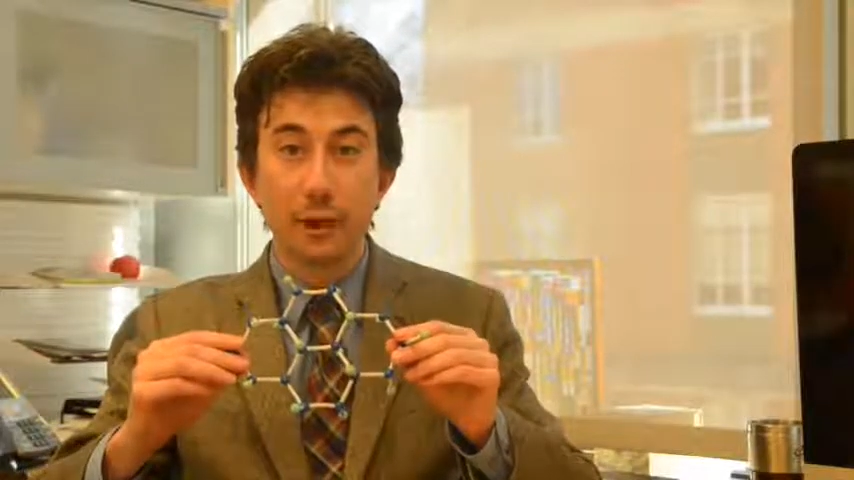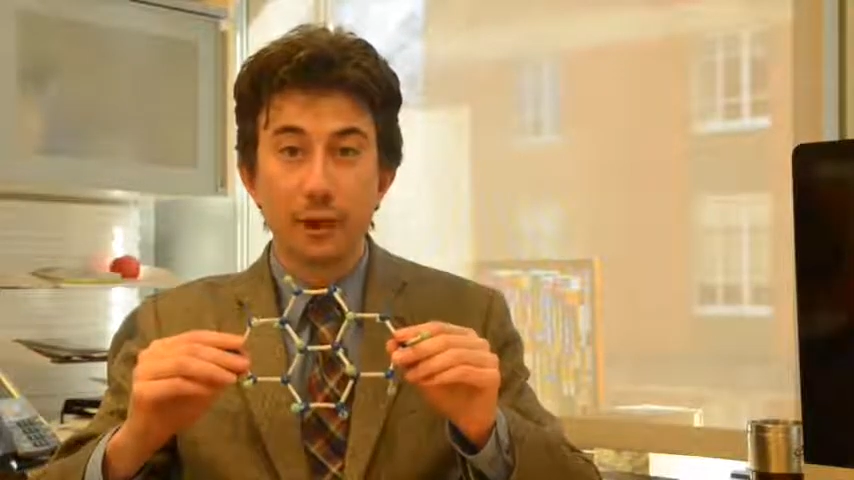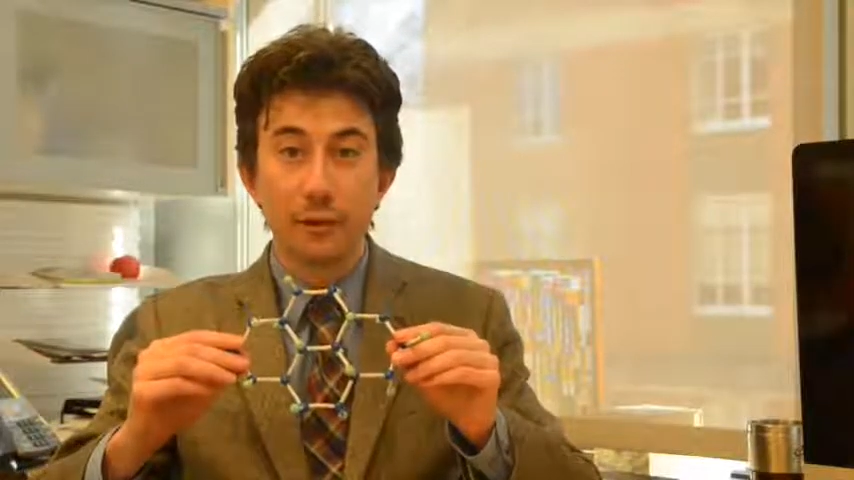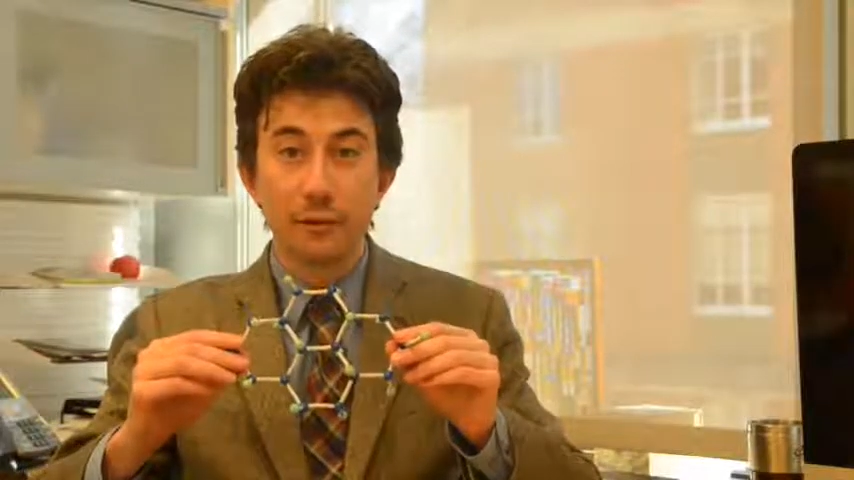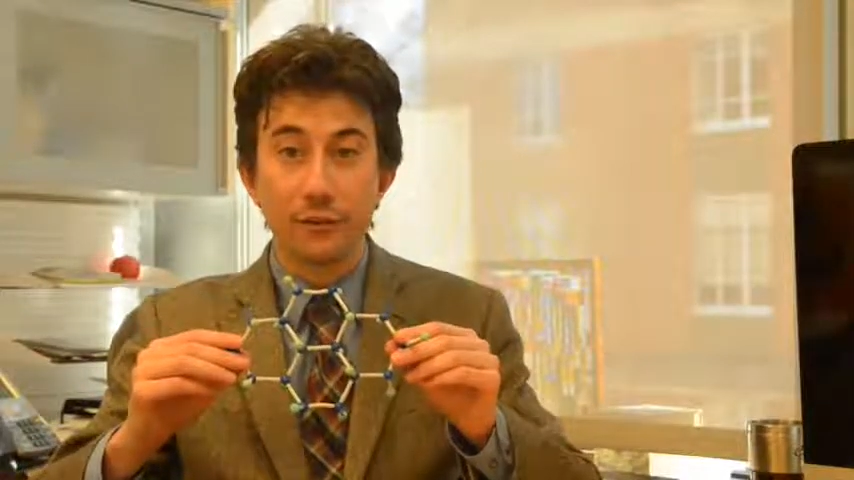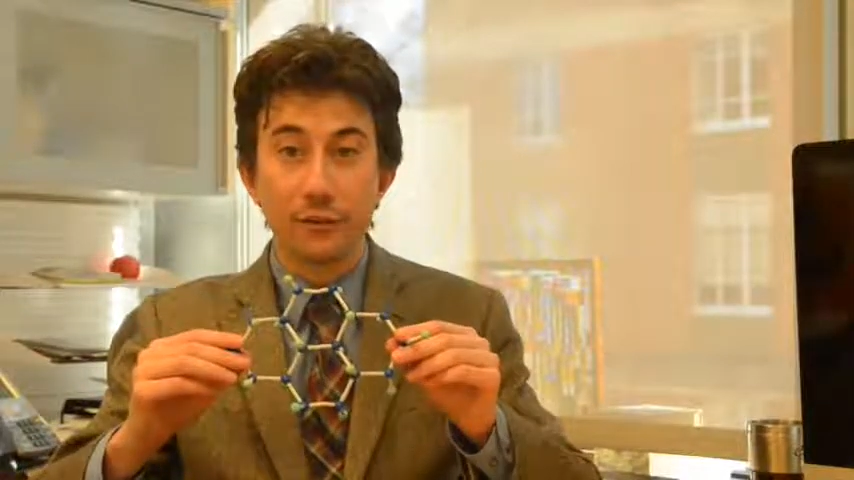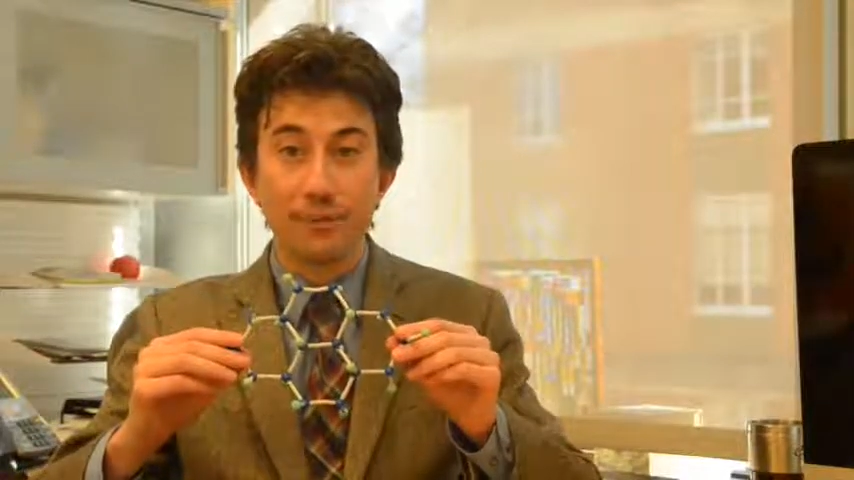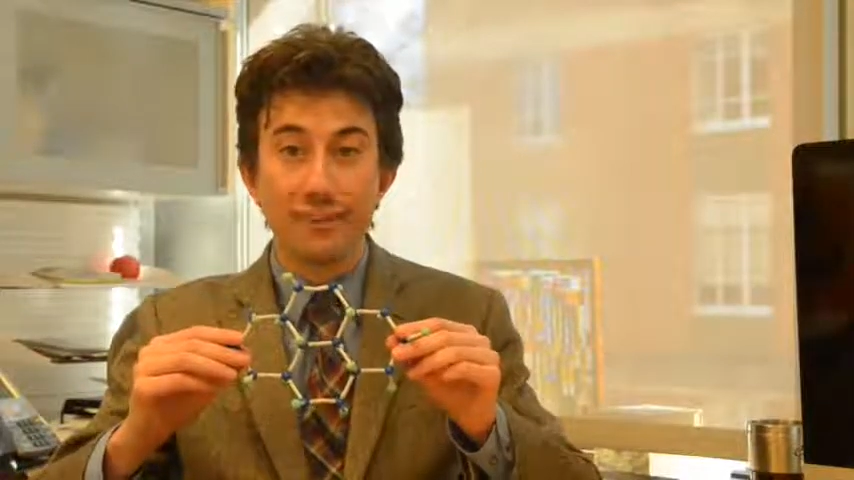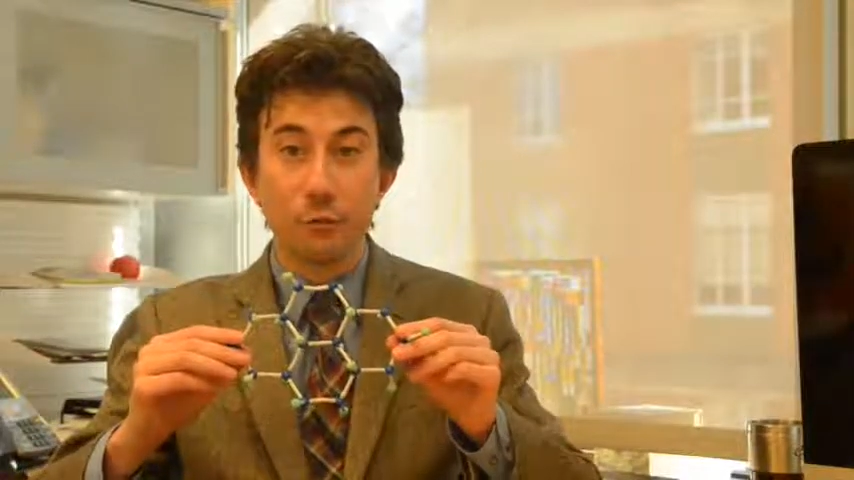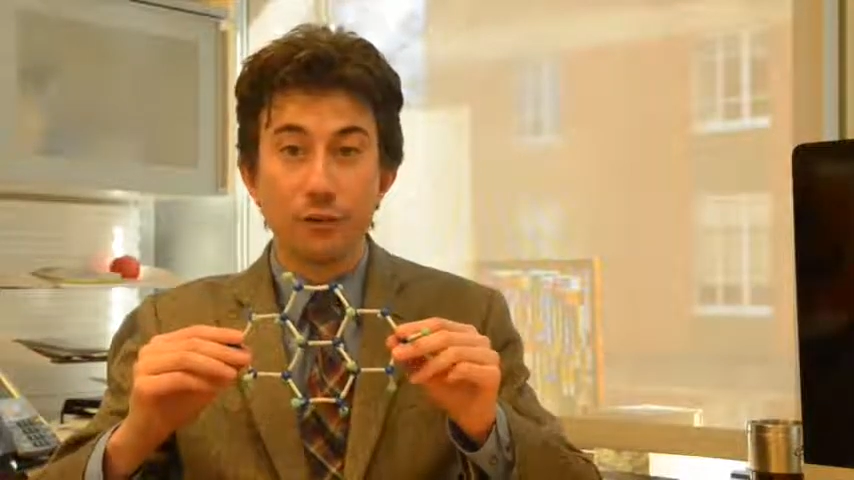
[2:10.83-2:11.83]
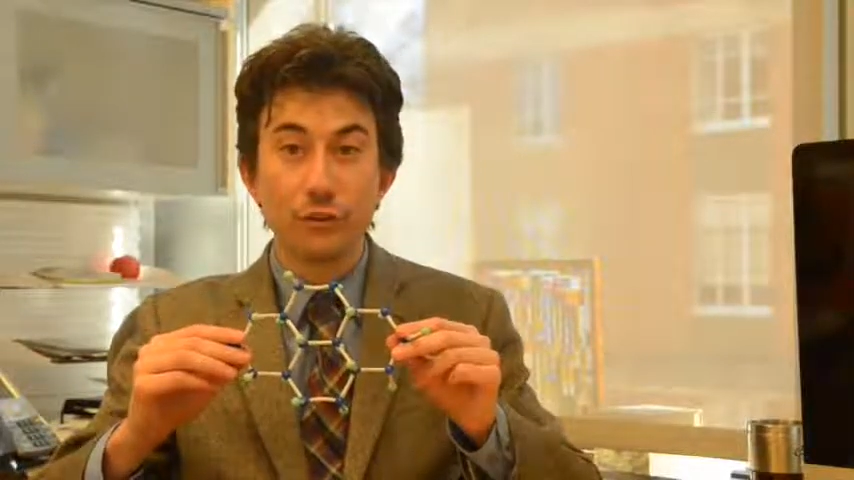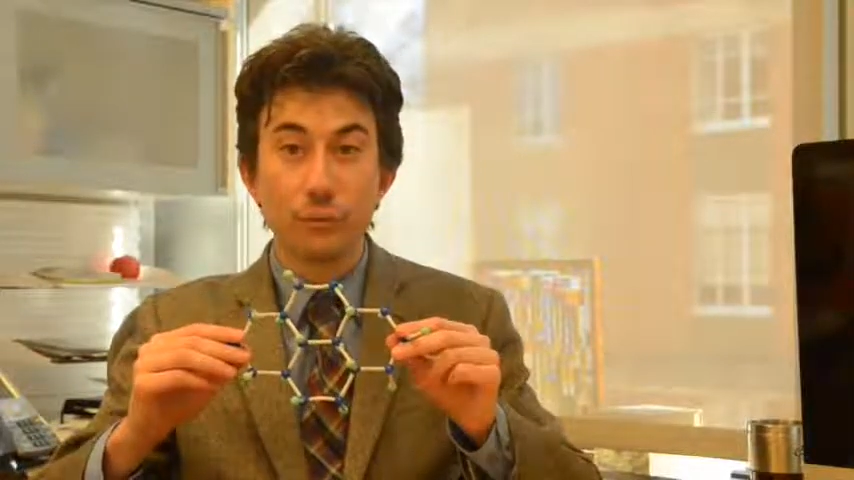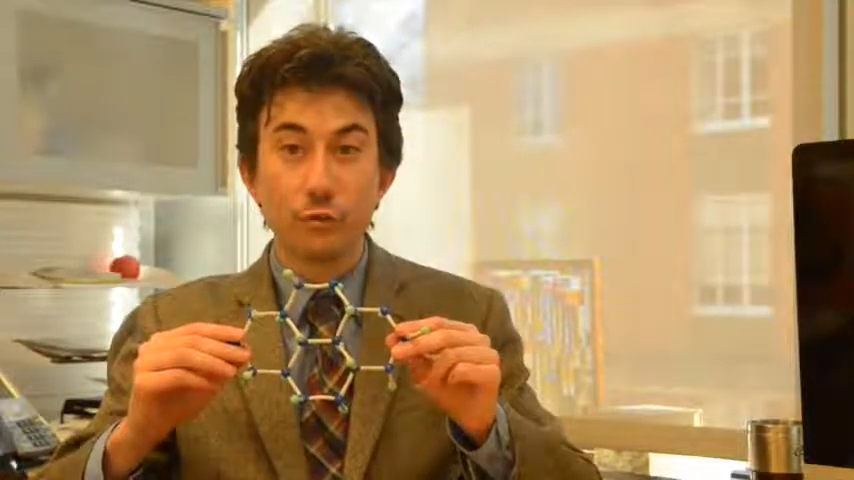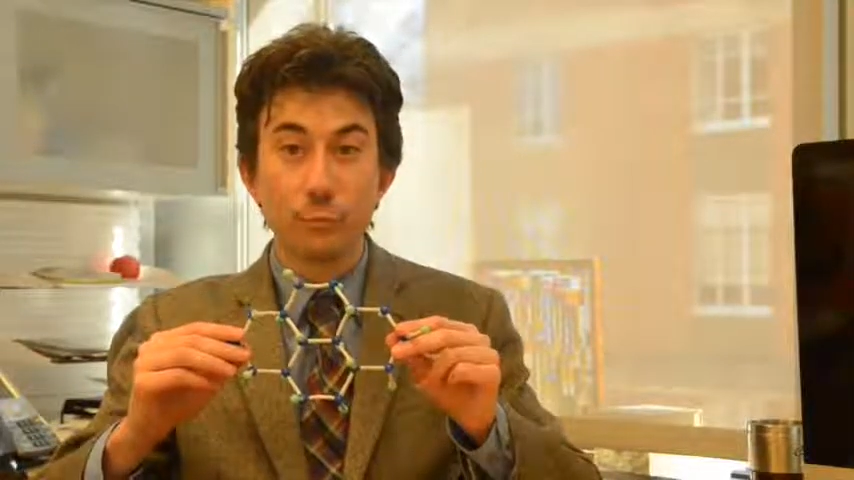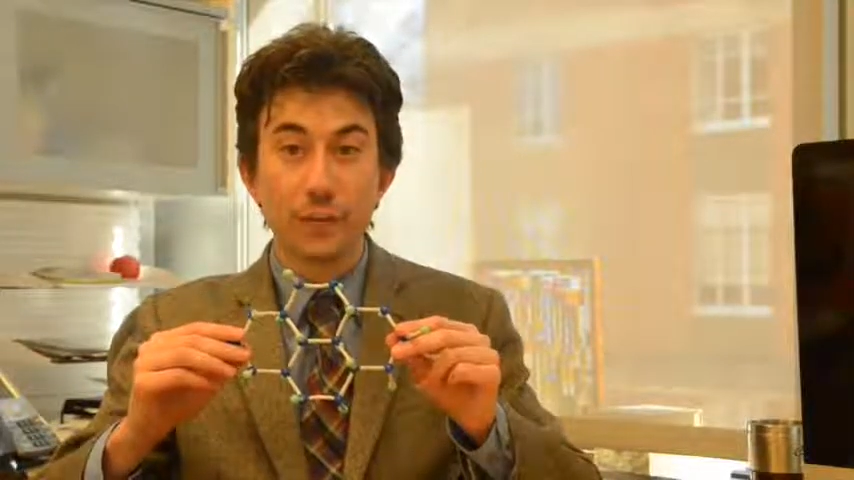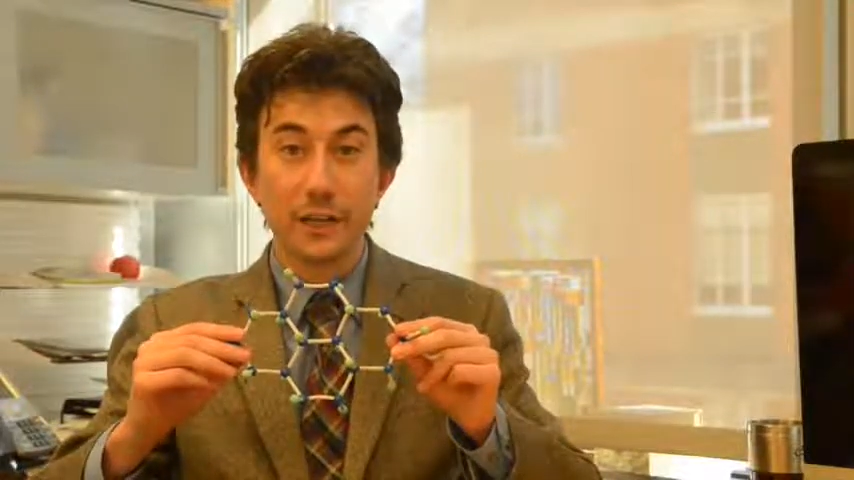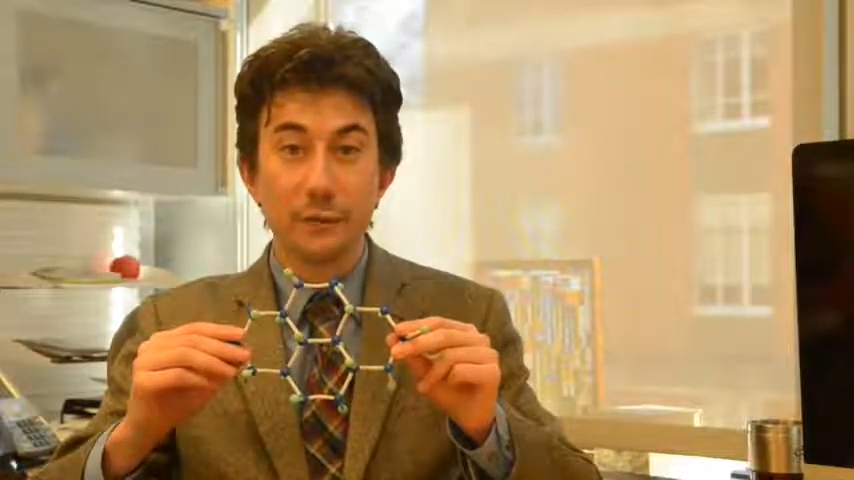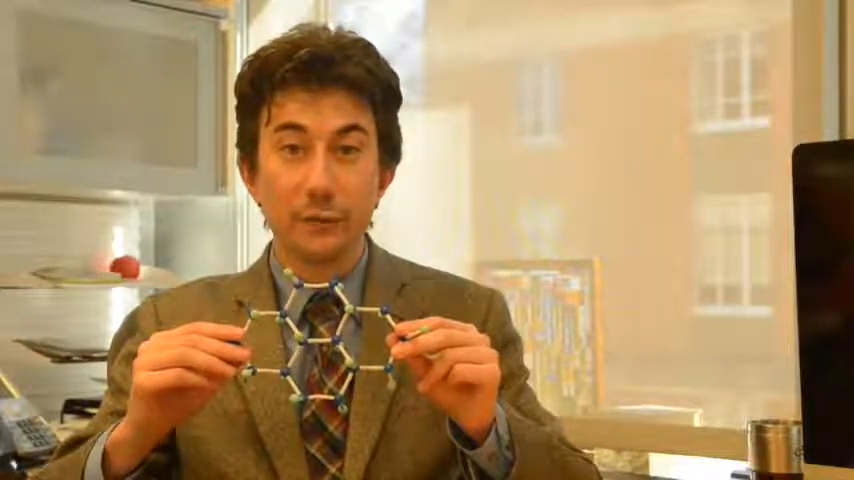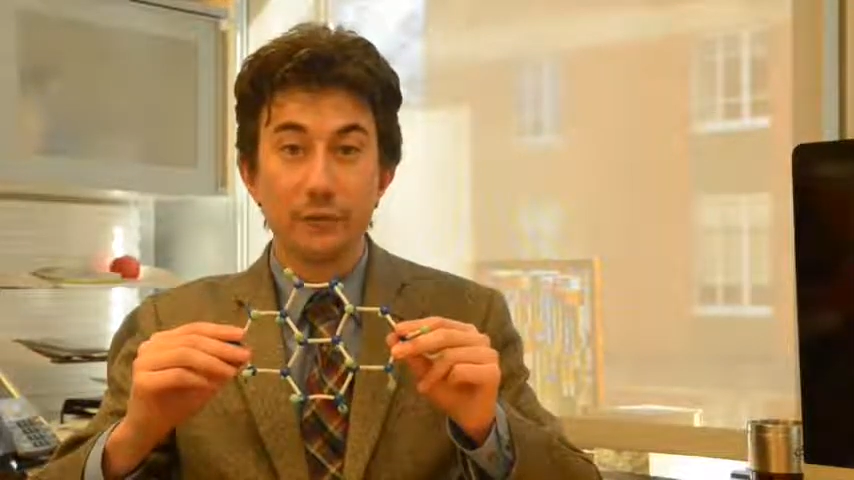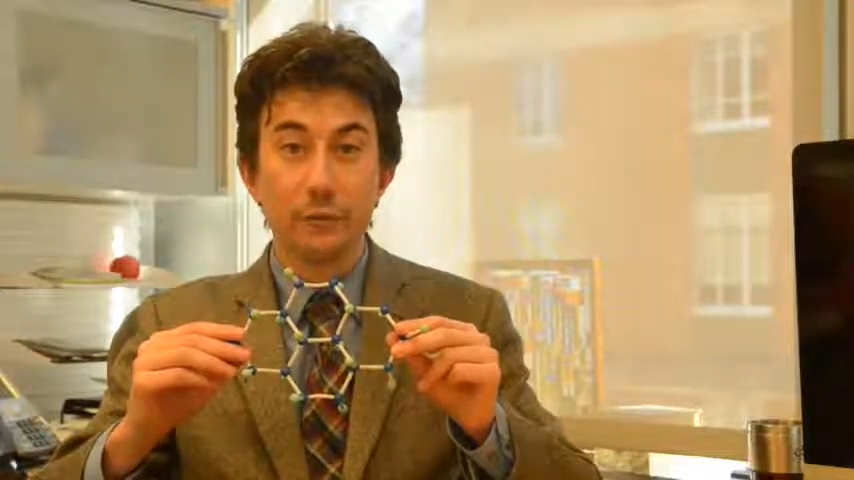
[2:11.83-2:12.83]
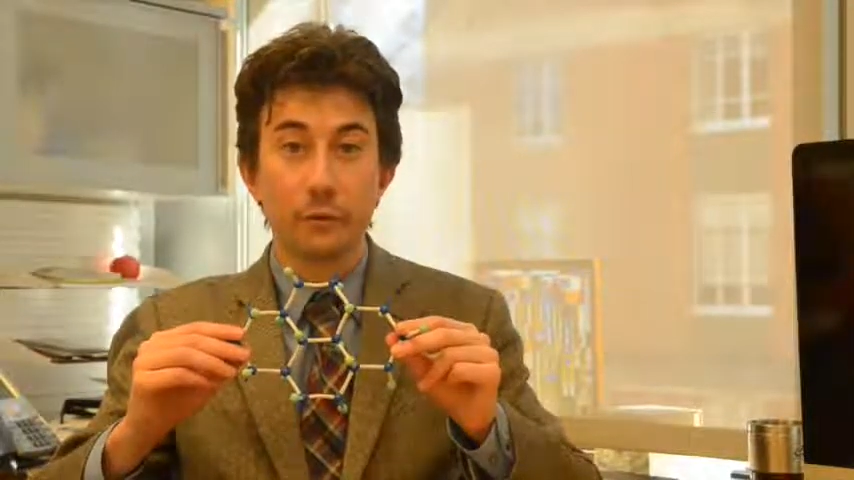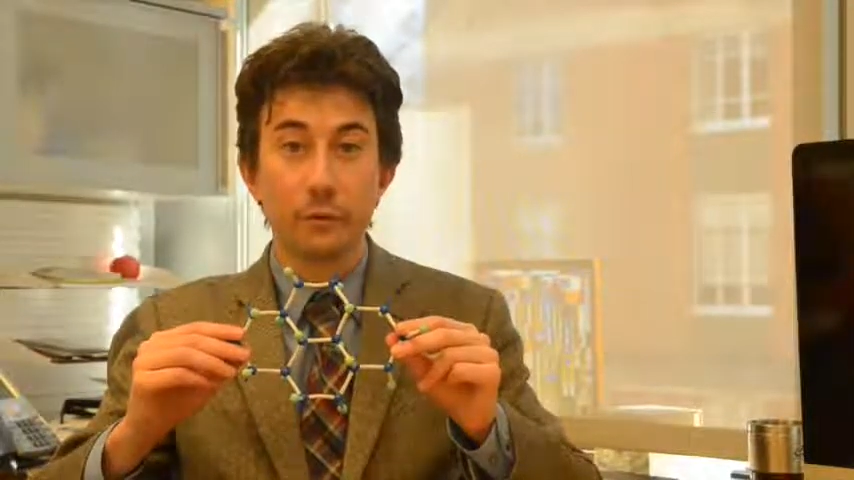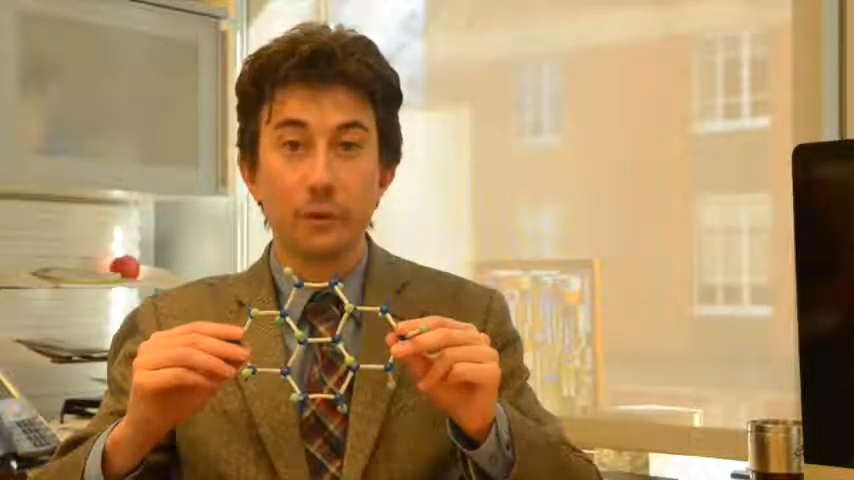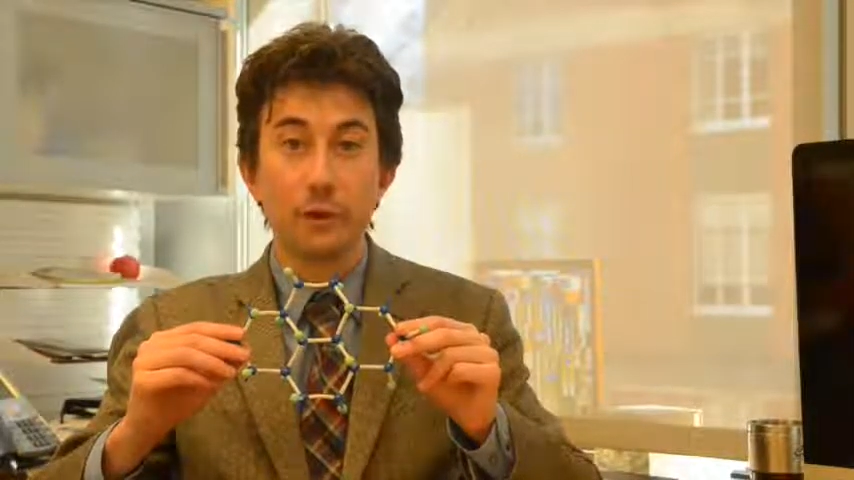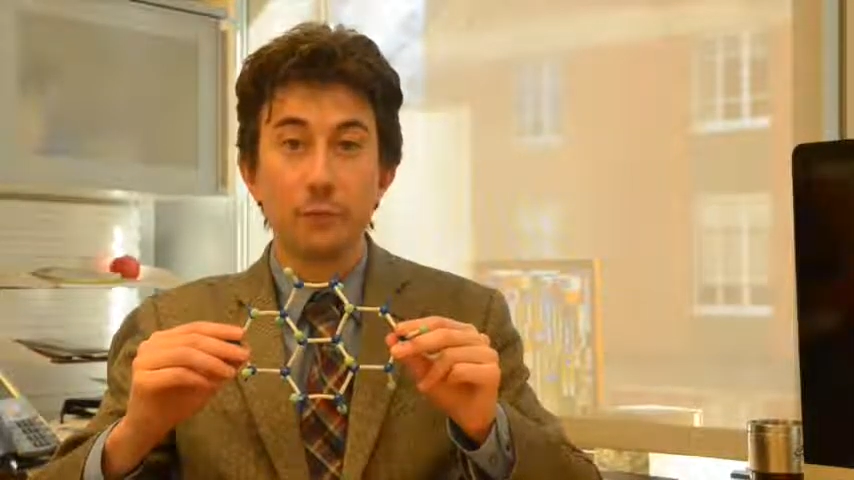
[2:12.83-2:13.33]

bonds as in the original germanium crystal,